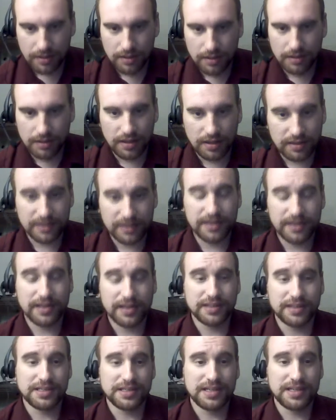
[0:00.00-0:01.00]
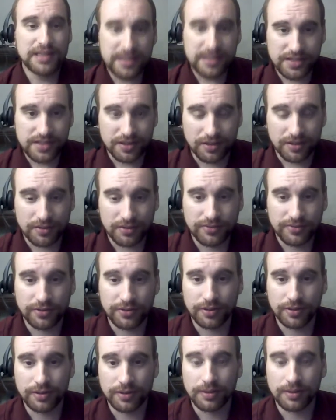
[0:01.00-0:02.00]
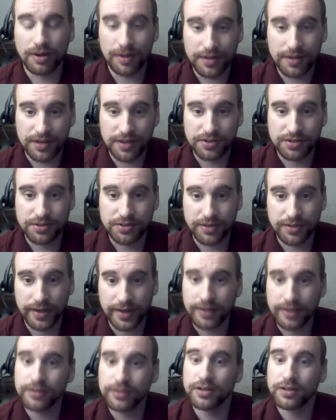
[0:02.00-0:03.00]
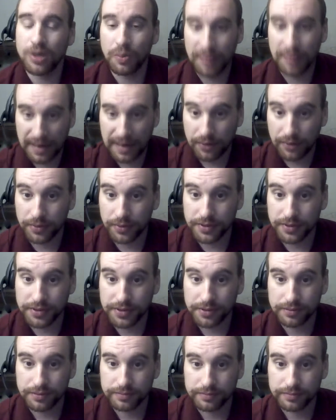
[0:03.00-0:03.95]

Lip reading: Luckily, it's easier for art history to go backwards.